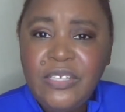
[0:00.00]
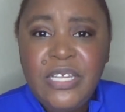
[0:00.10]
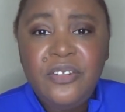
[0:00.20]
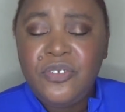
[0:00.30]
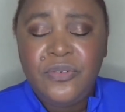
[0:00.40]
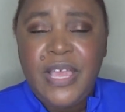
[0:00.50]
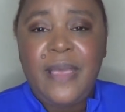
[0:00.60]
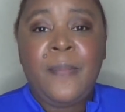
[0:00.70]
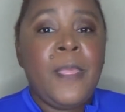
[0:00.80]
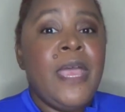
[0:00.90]
didn't do
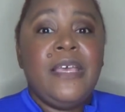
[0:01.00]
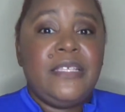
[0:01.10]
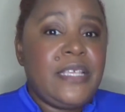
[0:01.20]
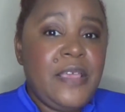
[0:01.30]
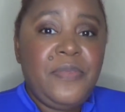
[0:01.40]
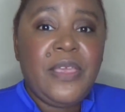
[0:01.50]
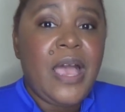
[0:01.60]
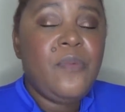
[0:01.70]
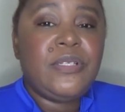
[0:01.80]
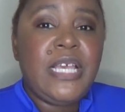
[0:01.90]
that. Same thing,
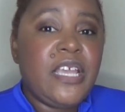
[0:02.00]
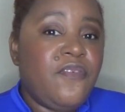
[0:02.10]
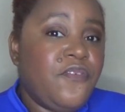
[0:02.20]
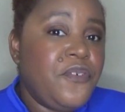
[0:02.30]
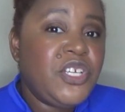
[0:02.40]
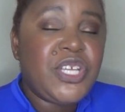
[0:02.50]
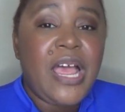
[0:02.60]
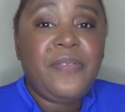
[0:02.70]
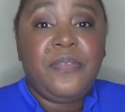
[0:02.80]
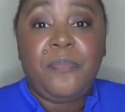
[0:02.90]
I would take it fresh
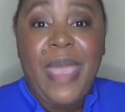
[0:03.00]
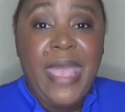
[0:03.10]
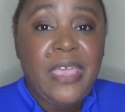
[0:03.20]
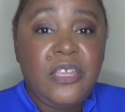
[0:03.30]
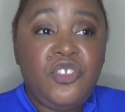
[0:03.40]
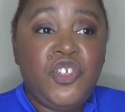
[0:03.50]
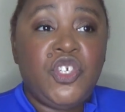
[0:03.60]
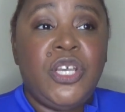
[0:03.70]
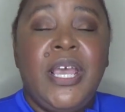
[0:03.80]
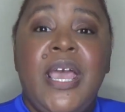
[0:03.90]
off the
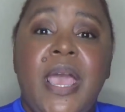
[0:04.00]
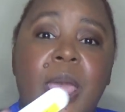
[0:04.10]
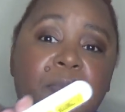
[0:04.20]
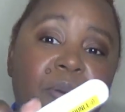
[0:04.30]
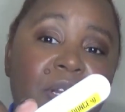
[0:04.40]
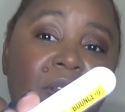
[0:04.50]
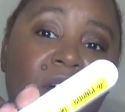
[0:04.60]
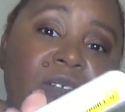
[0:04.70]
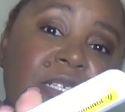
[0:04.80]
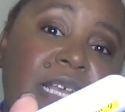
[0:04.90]
package and put it
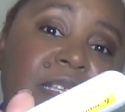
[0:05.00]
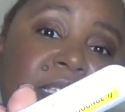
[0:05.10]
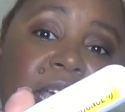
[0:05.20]
on just like this.